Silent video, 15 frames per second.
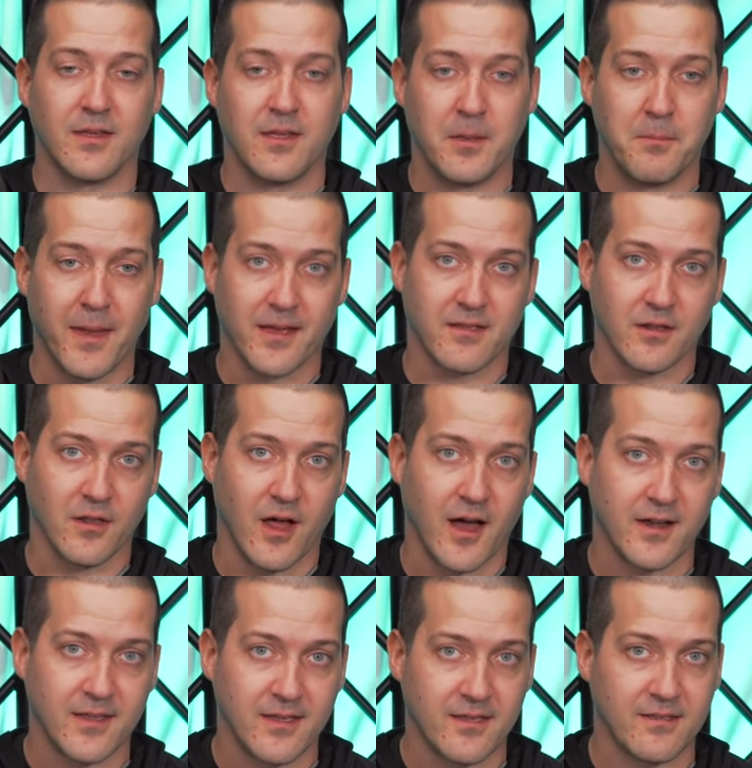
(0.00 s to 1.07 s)
it makes it a
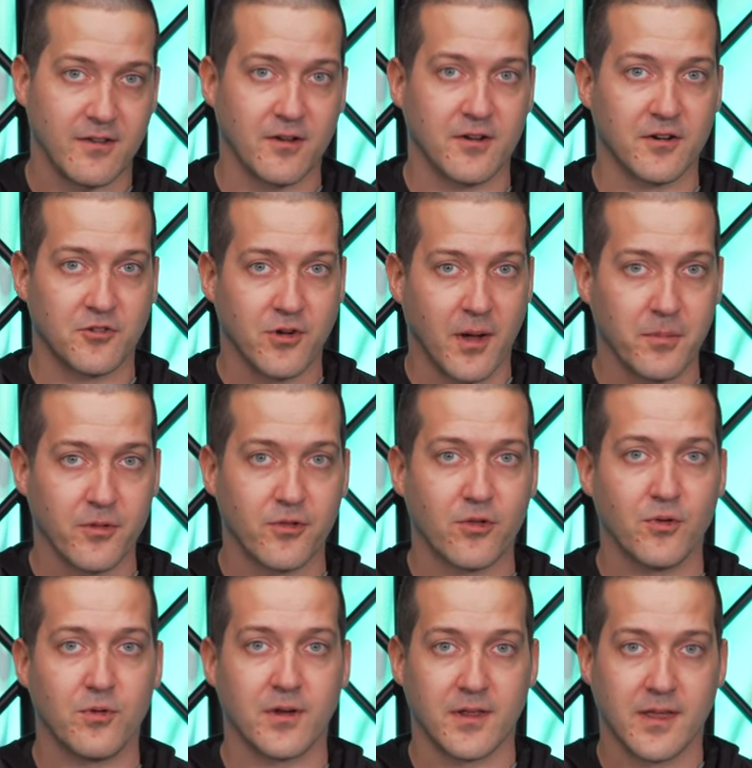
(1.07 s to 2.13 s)
lot easier to
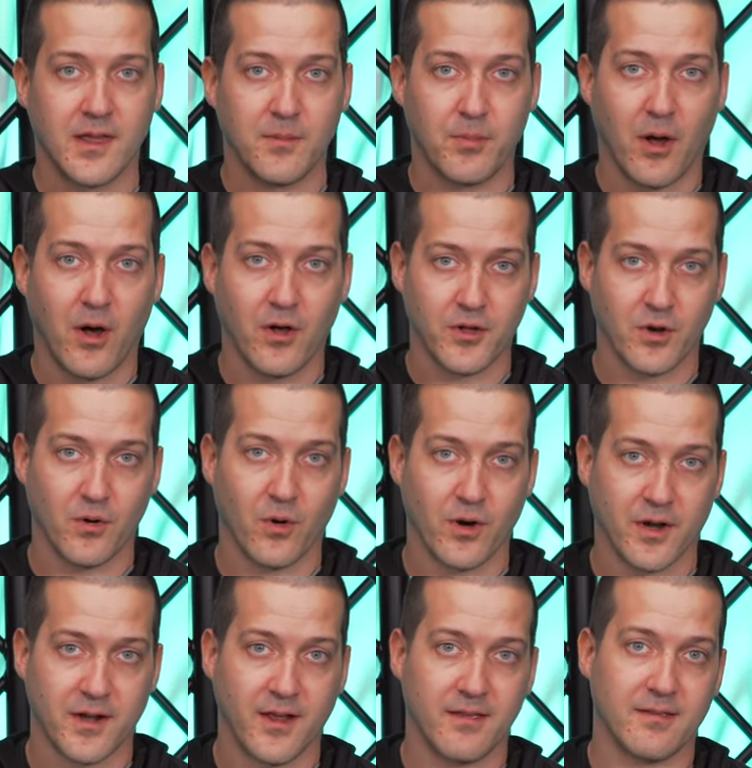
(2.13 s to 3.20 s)
troubleshoot and keep all your
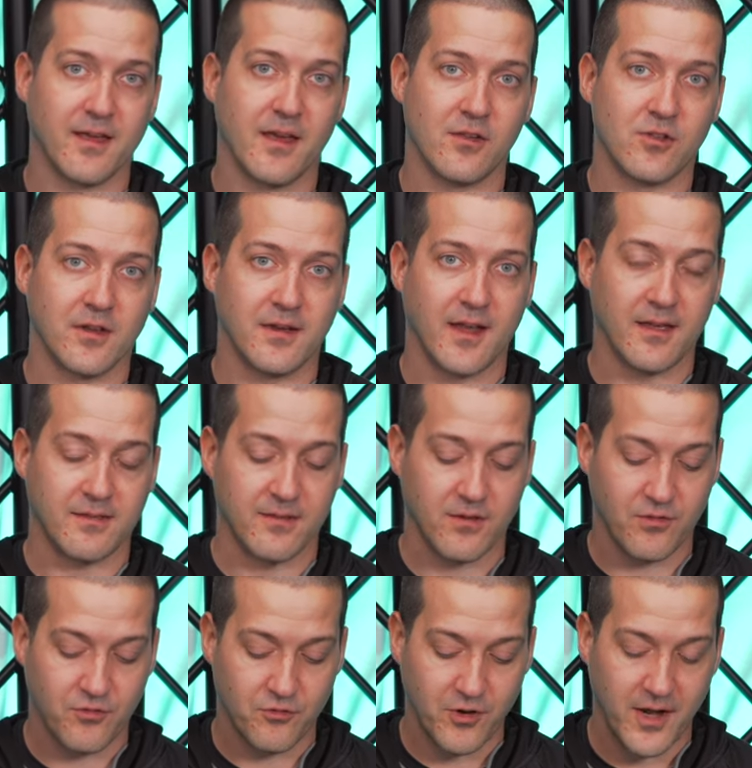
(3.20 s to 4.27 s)
organization nice
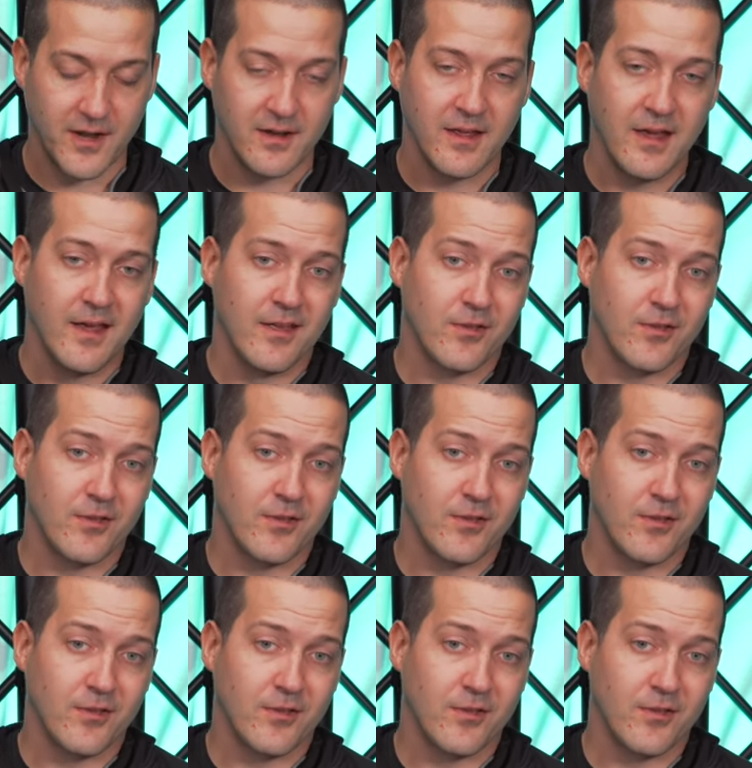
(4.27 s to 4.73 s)
and straight.